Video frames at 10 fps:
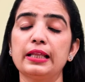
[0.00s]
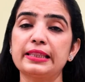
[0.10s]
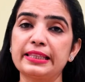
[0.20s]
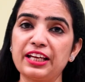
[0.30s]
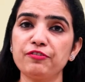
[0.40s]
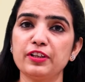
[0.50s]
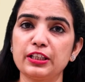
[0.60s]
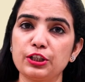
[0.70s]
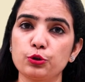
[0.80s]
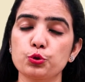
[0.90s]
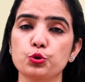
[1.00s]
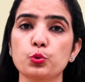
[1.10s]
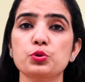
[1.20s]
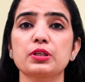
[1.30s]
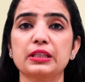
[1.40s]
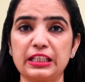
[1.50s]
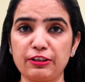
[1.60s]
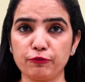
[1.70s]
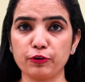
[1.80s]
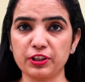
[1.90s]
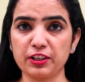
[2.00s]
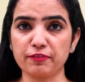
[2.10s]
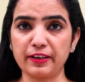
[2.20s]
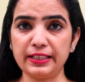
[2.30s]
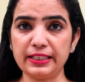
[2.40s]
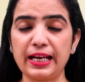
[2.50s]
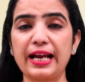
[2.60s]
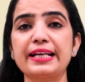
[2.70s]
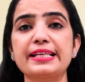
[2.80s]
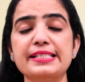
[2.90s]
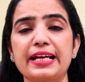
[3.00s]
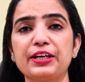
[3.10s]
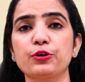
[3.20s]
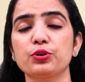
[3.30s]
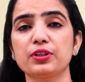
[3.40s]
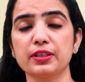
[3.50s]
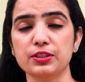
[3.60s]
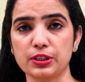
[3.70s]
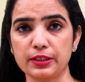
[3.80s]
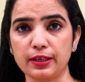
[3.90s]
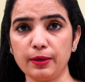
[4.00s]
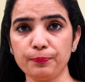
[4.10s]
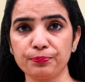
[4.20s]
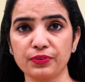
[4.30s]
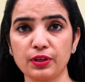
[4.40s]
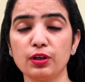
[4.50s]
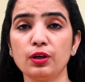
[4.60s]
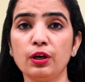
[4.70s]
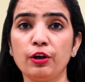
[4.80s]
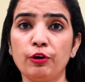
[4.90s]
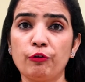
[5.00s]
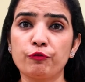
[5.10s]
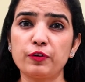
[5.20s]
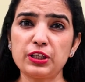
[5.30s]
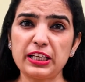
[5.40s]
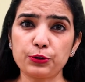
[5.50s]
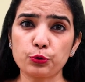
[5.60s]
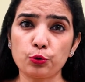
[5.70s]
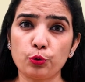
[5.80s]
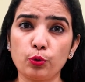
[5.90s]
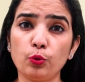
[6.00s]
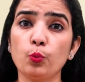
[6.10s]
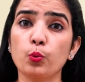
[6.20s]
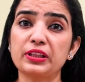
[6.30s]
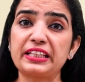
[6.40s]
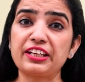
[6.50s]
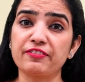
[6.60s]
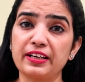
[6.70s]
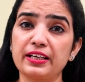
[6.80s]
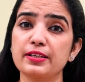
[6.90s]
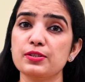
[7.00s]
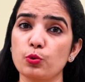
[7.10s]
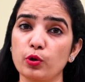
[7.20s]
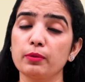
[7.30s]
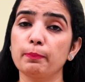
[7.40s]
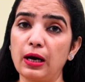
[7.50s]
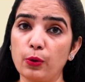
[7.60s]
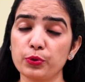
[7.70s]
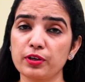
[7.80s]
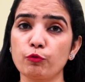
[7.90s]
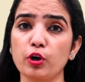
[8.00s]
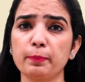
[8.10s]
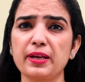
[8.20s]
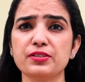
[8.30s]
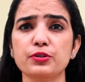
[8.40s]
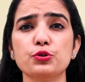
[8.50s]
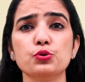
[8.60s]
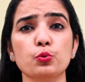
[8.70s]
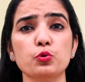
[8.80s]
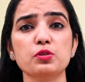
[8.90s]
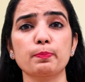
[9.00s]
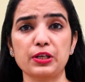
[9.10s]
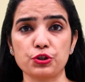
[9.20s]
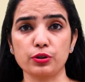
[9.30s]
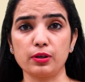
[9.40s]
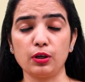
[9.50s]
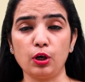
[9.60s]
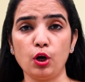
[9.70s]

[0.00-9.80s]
Then we need to choose the theme for the event and decide on the agenda. We need to know what the event is all about and what makes it so special.